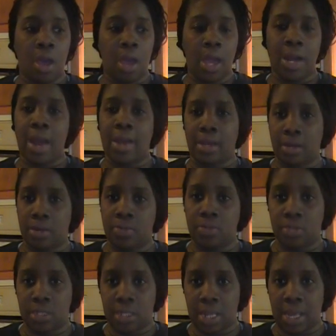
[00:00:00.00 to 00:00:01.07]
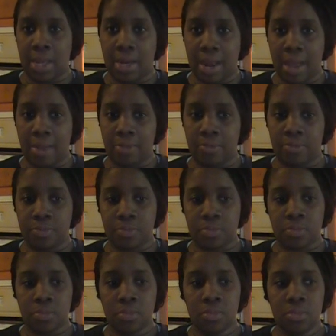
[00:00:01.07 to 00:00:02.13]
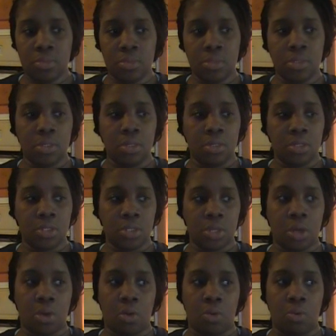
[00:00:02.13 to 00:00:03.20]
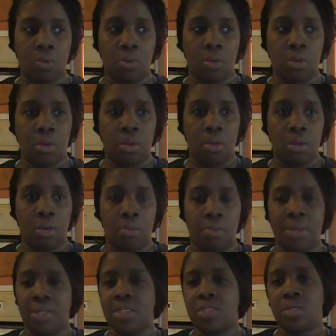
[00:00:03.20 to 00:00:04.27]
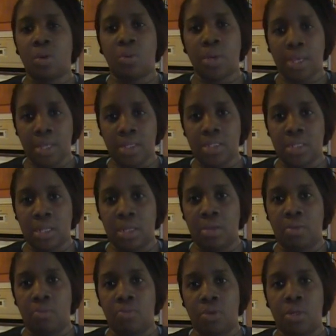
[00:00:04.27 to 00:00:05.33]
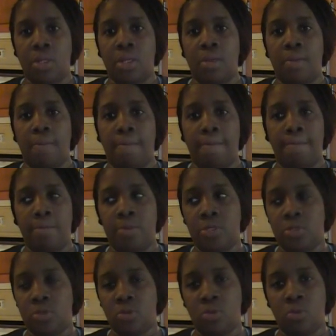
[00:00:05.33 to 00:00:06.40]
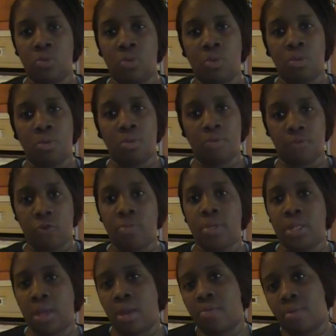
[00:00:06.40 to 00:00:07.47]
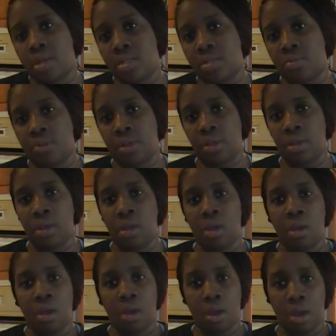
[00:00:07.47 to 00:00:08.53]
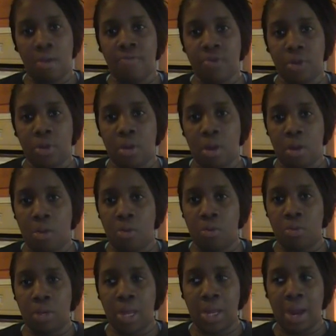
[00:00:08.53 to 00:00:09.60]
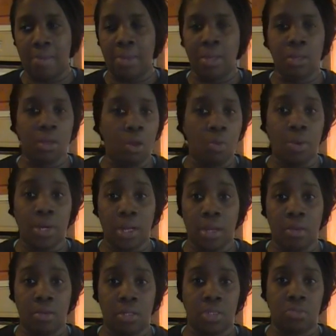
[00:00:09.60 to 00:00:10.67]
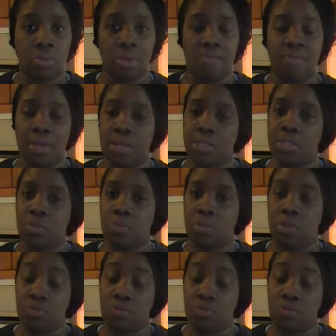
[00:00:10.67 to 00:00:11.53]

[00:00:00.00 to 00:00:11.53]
And I can understand that. So, but it's so easy, really, to formulate a recipe of your own. And I mean, no one here is reinventing